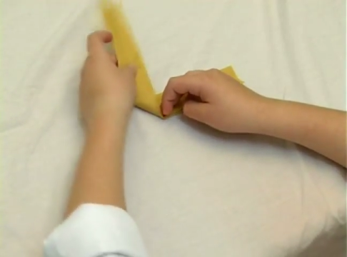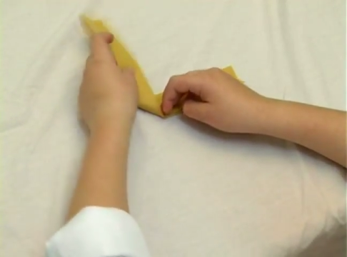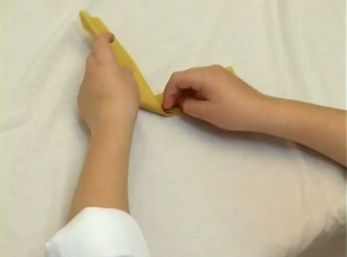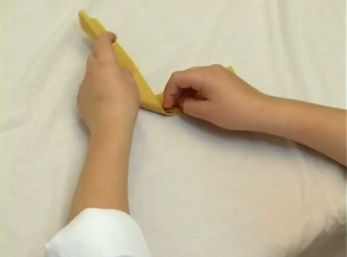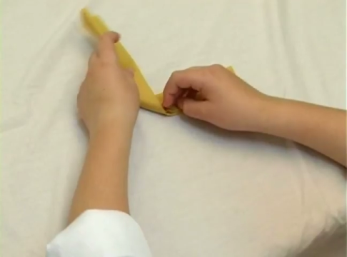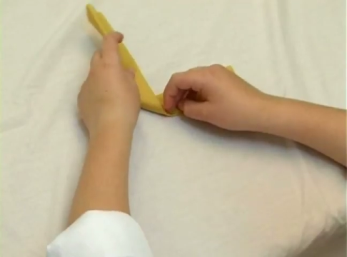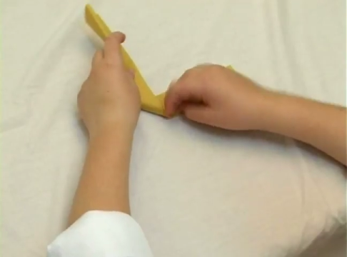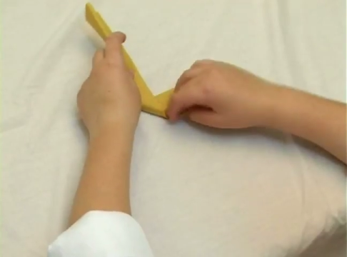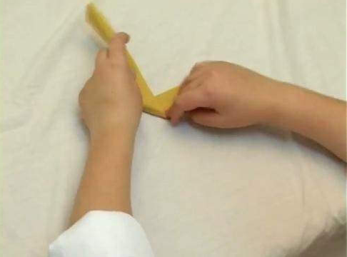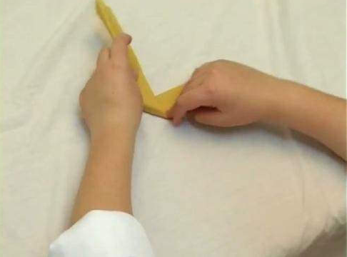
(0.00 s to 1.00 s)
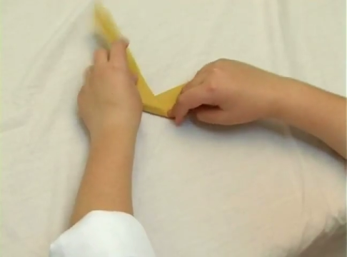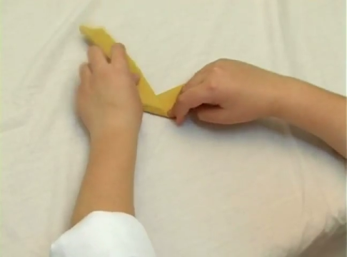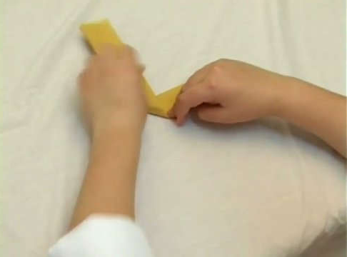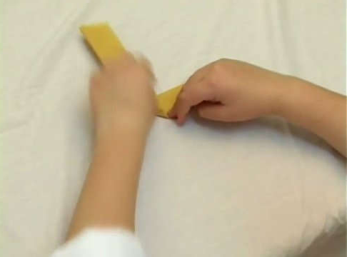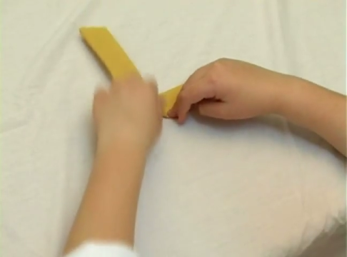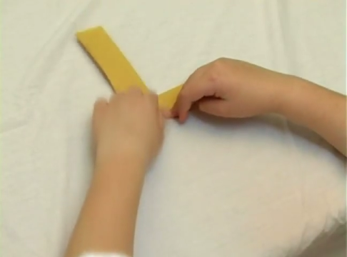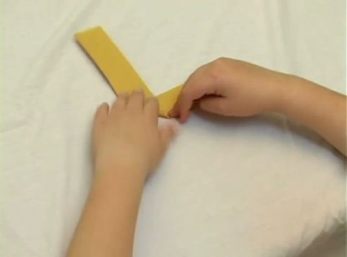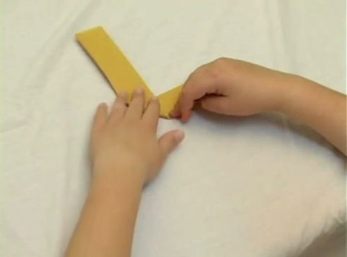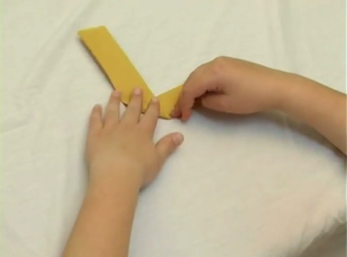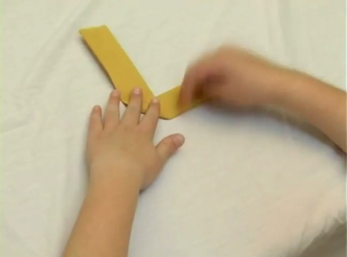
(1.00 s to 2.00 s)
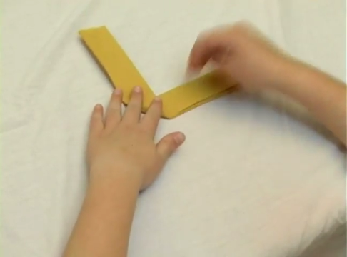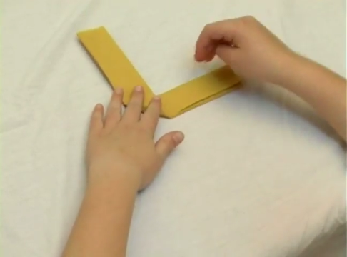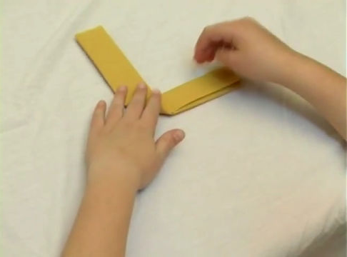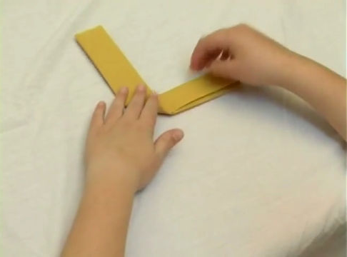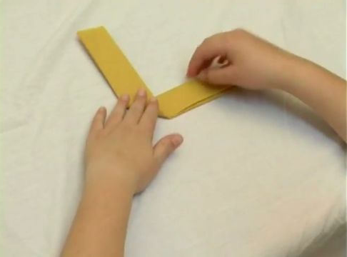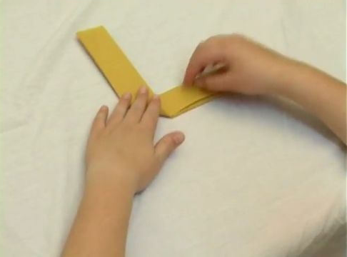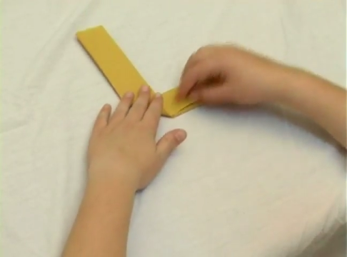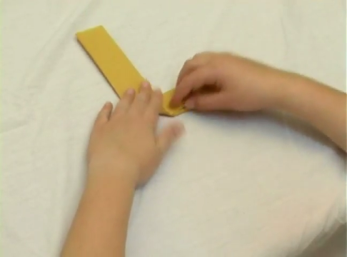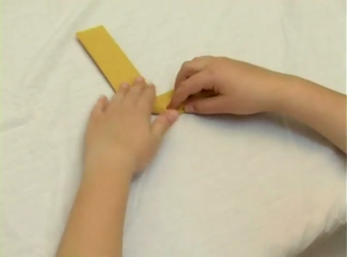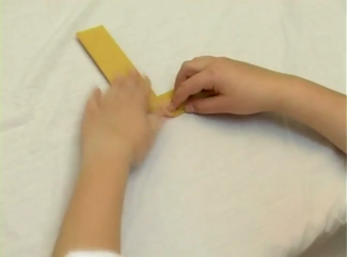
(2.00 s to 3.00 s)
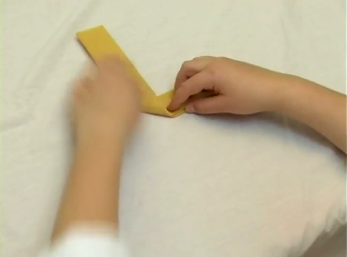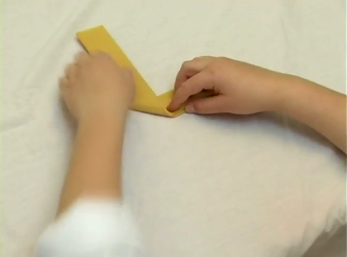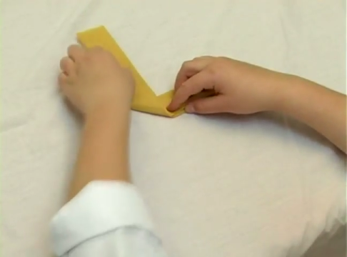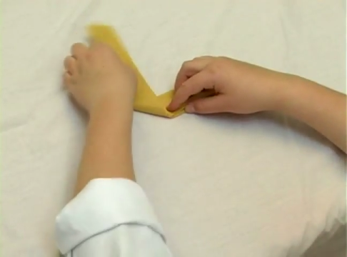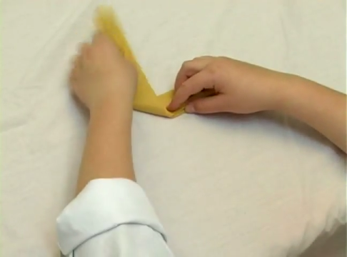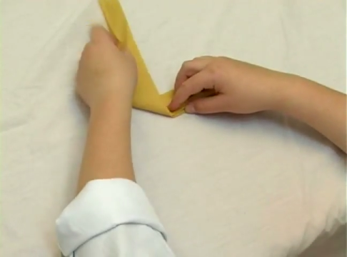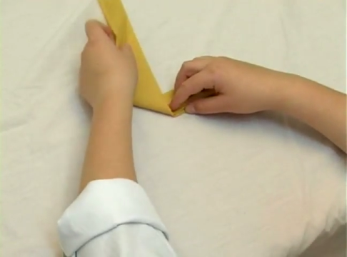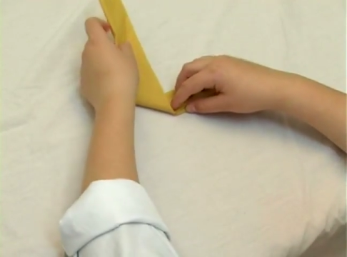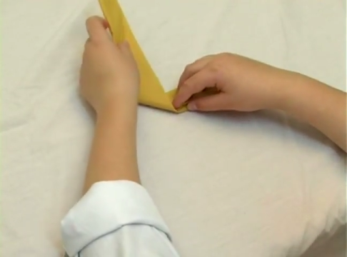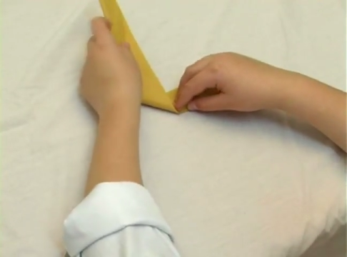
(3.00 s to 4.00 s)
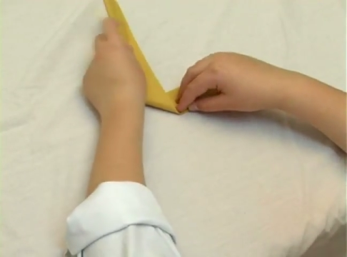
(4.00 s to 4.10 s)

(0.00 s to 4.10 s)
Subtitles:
(no speaker visible)